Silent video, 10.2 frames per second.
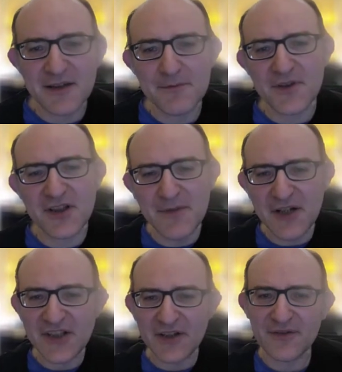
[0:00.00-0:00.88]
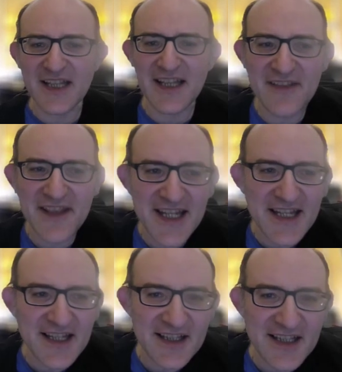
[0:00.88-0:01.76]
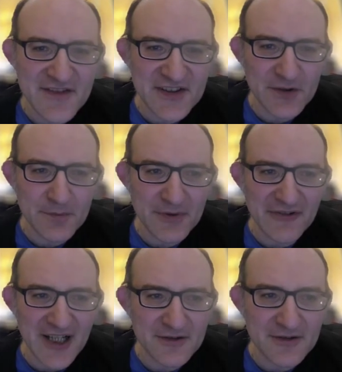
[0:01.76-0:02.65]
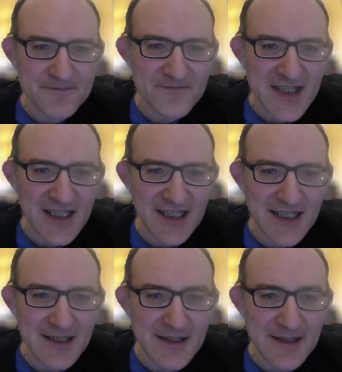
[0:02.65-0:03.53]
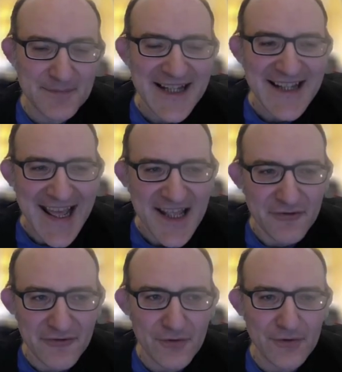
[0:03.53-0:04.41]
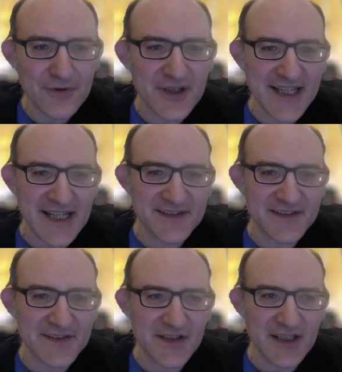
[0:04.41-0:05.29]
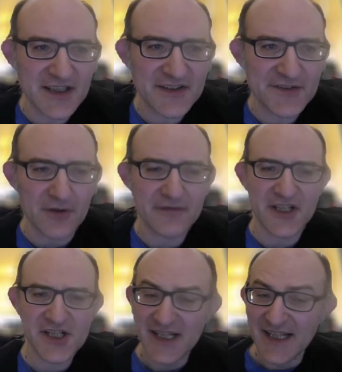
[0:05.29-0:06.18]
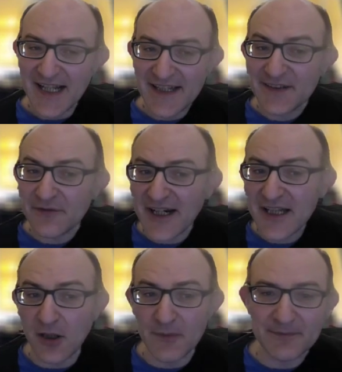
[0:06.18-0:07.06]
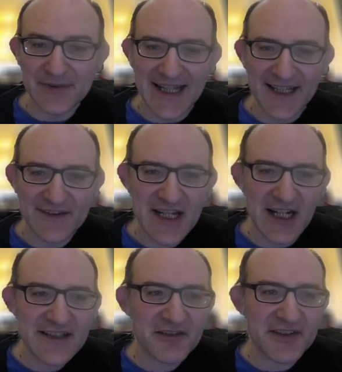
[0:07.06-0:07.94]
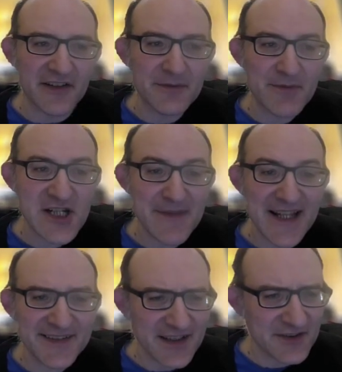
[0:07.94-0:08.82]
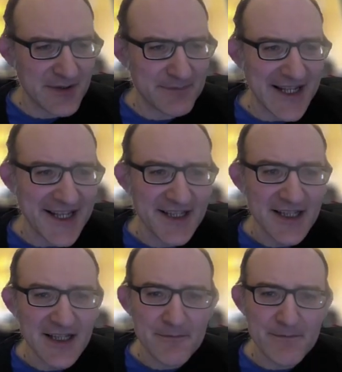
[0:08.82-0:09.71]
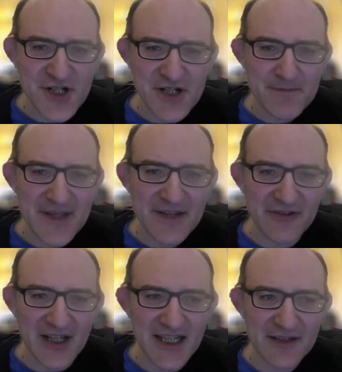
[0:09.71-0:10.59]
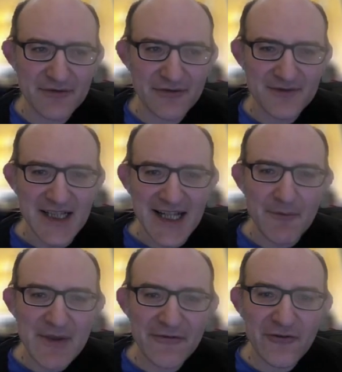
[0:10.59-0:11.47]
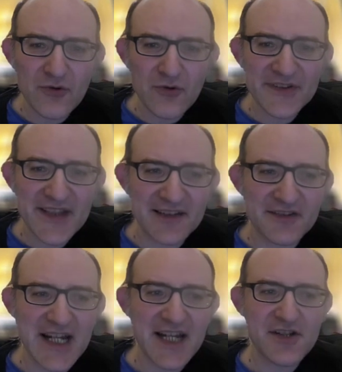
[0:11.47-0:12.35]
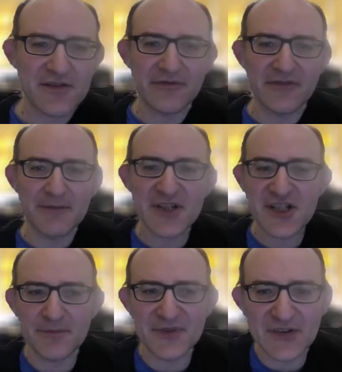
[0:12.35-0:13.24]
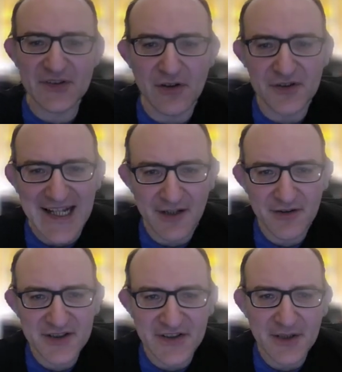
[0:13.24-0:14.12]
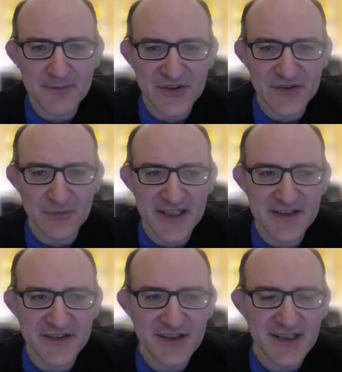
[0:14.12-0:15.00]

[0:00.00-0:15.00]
Komodo in the SuperFinal played a4 against Stockfish. This is a very common plan. The idea is after bishop a6, we play bishop b5, and we force the exchange of bishops on our terms as white.